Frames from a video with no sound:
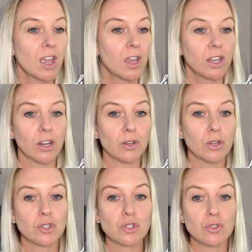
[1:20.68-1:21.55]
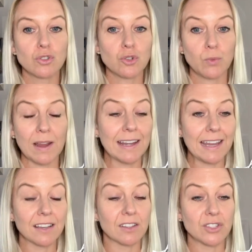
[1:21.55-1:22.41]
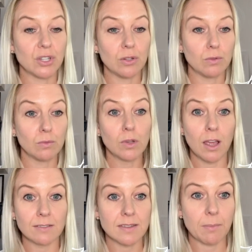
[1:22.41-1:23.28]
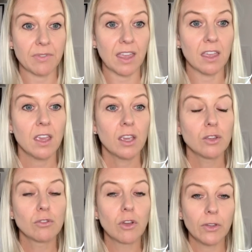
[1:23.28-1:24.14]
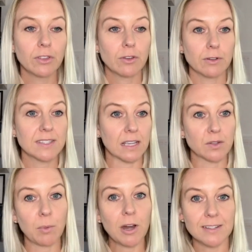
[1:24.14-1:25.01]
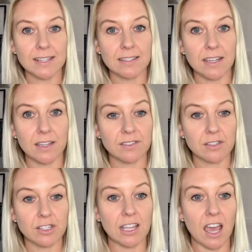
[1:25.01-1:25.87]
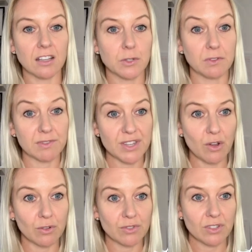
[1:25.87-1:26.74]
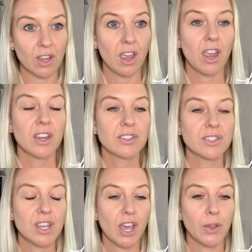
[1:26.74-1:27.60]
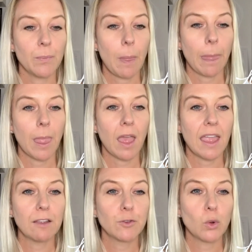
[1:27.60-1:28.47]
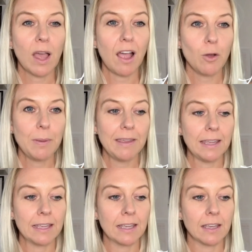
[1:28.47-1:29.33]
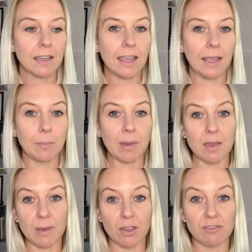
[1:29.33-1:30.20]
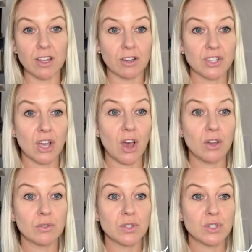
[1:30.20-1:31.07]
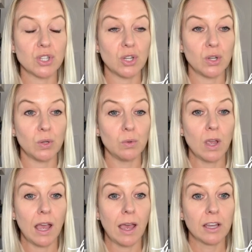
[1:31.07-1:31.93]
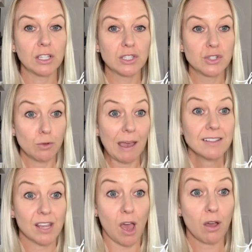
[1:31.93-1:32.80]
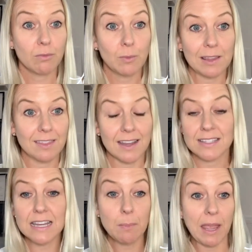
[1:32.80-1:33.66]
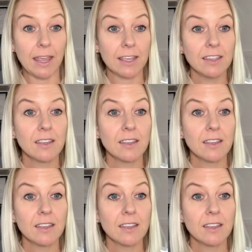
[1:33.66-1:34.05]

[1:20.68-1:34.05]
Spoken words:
you know, training to learn something, you're going through a set of processes to get to a result. So if you're helping a baby or young child to do better with their sleeping,